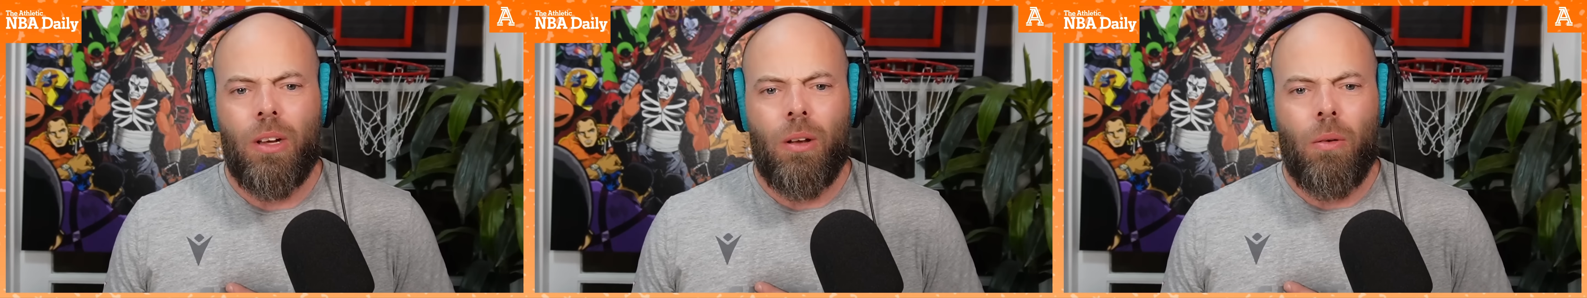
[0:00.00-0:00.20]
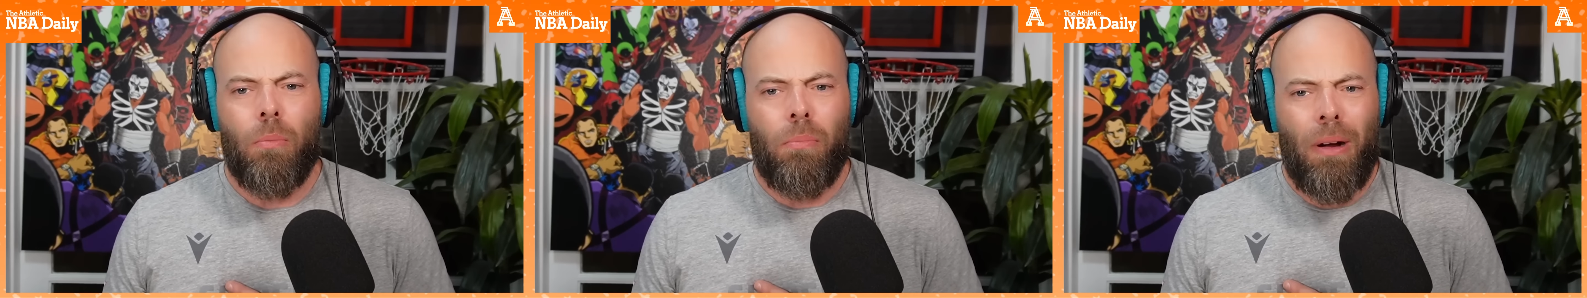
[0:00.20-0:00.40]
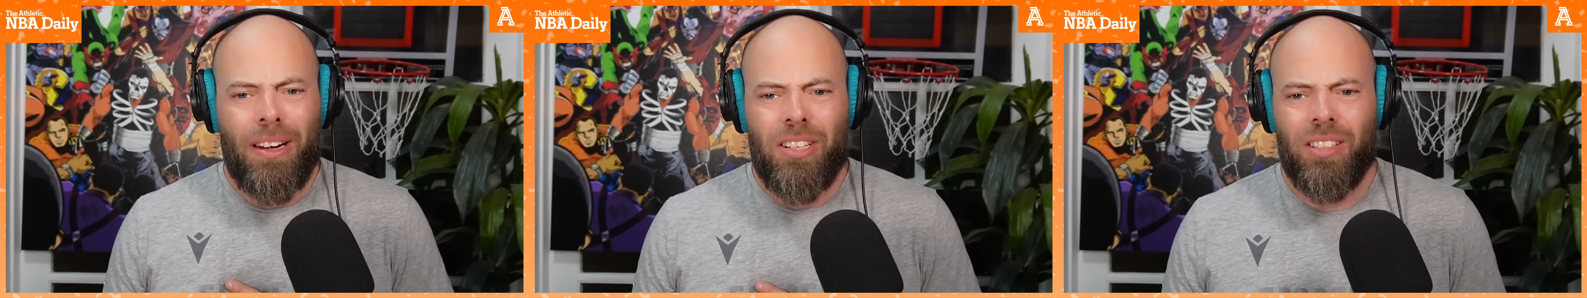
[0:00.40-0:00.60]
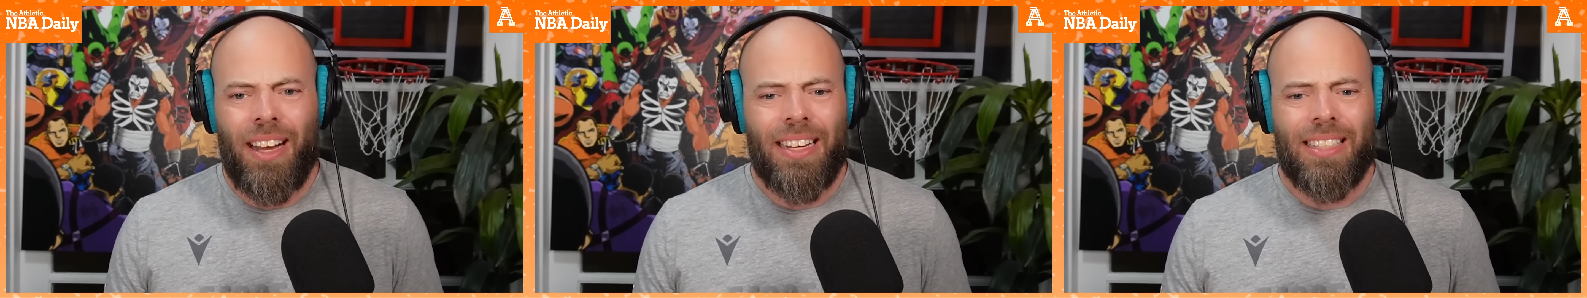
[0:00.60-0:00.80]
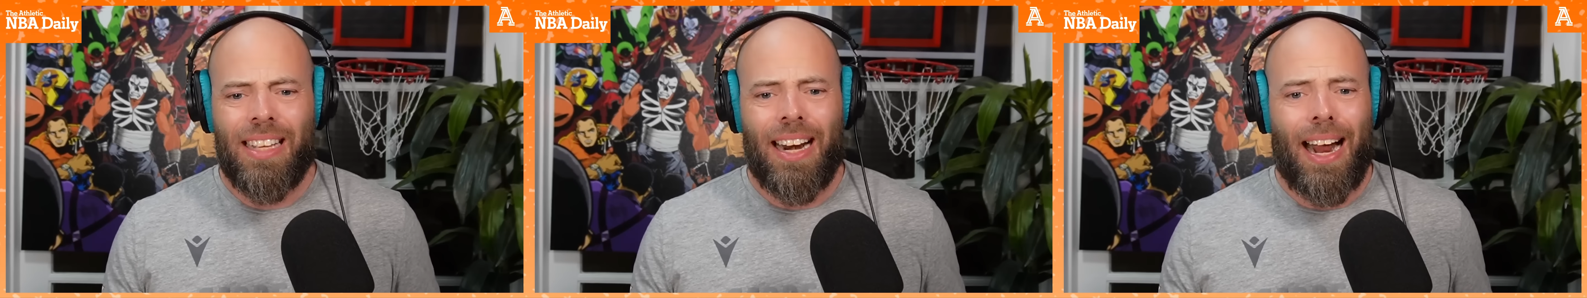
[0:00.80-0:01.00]
much
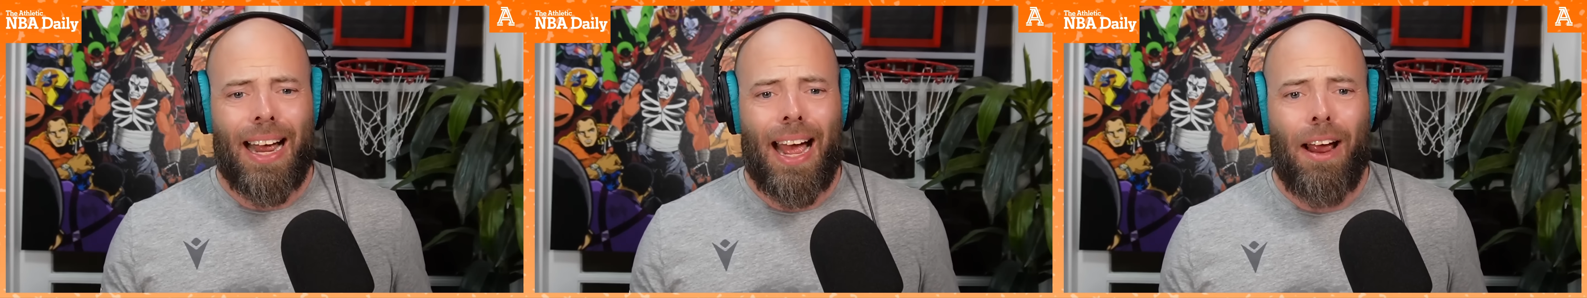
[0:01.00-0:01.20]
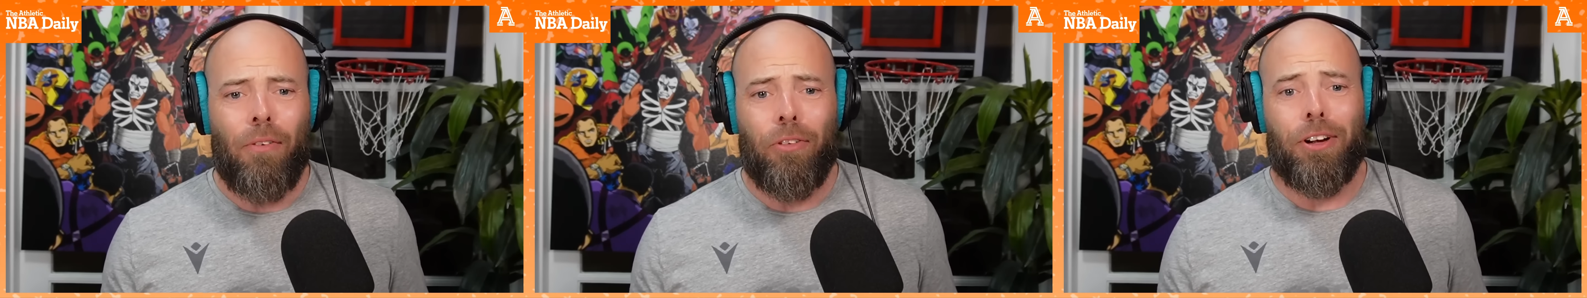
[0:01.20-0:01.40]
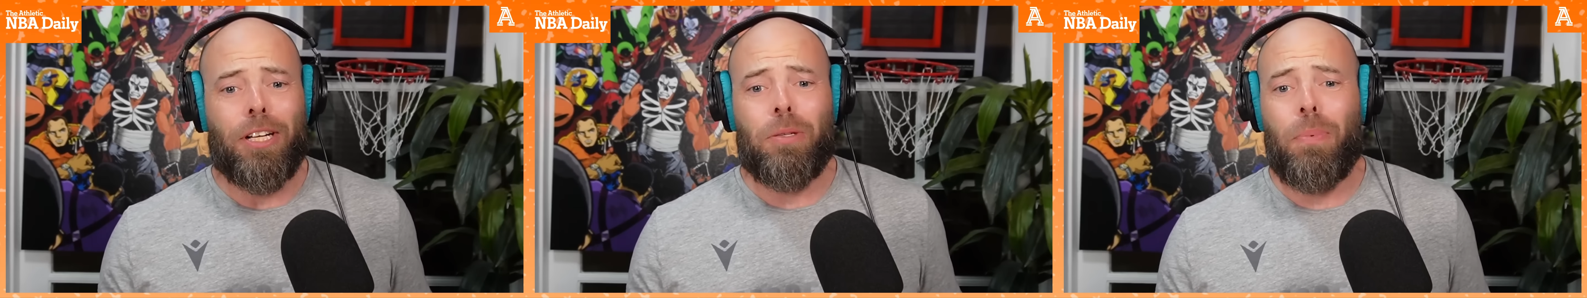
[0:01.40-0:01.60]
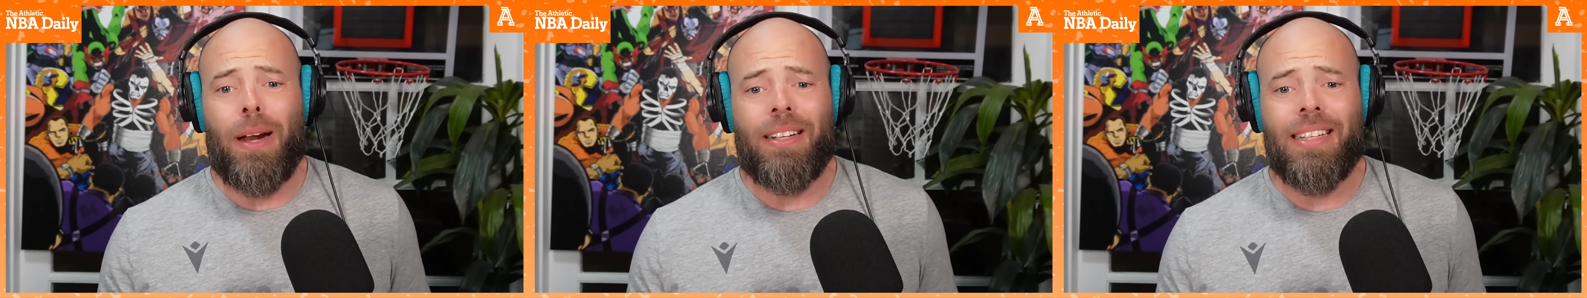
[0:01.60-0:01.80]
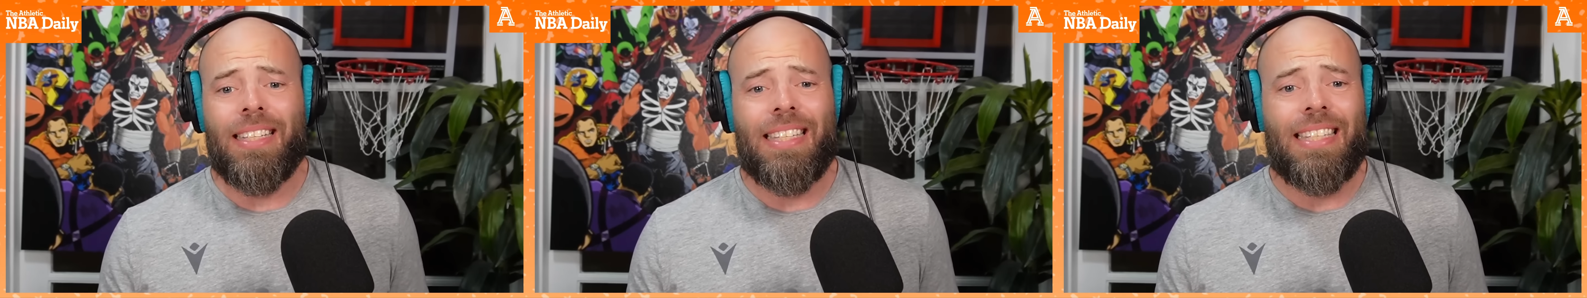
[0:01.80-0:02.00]
less did I ever
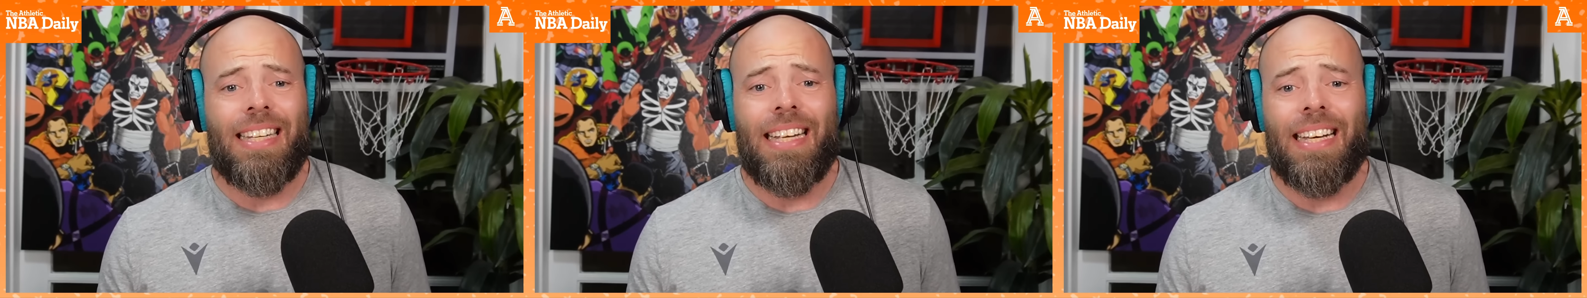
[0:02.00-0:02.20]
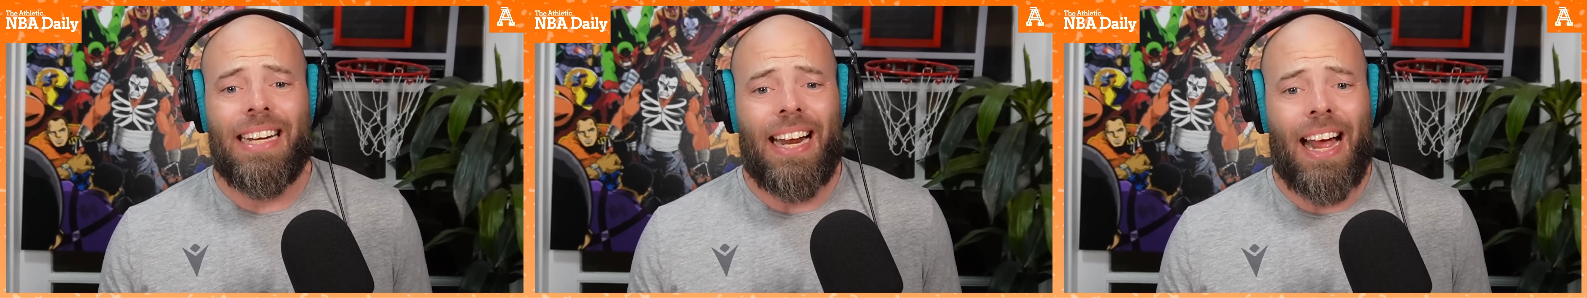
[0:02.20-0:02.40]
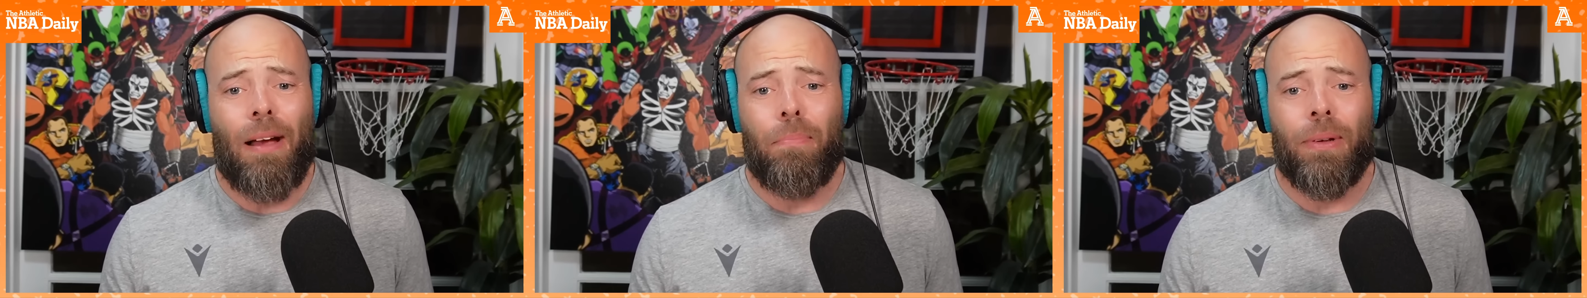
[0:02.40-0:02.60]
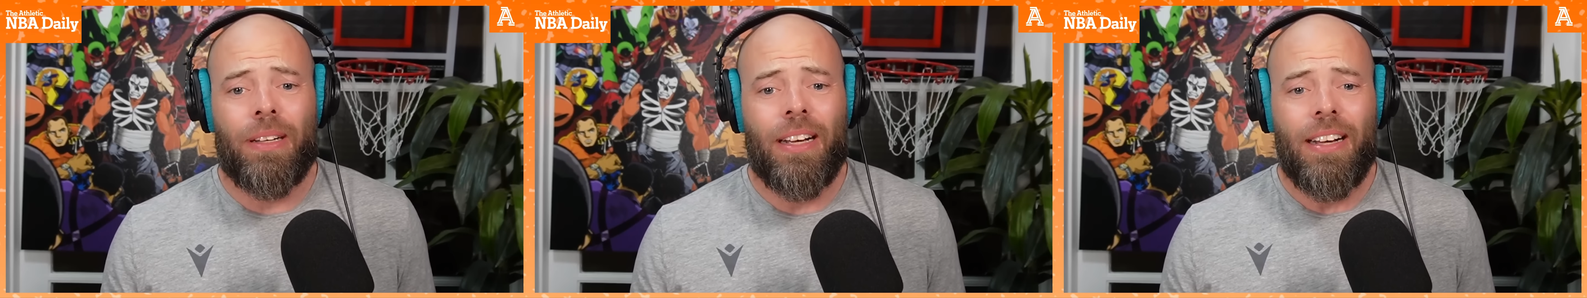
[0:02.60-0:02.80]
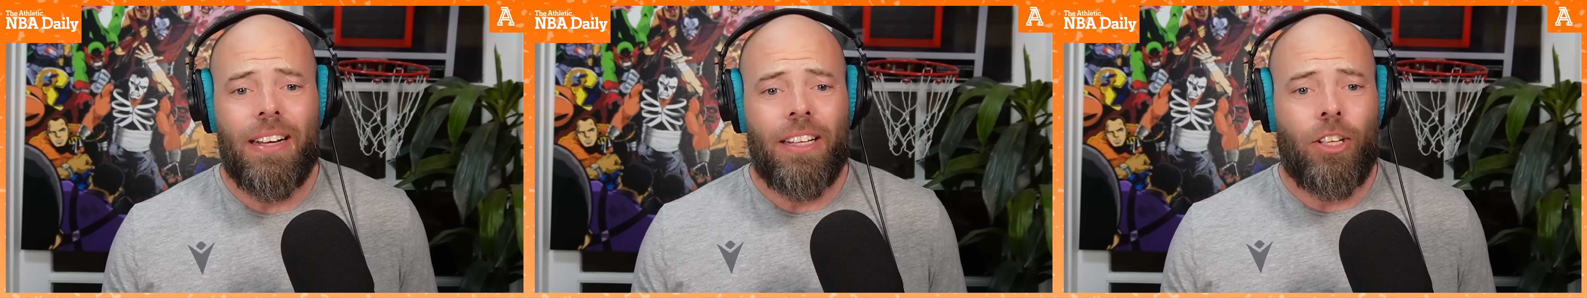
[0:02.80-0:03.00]
expect to see it happen.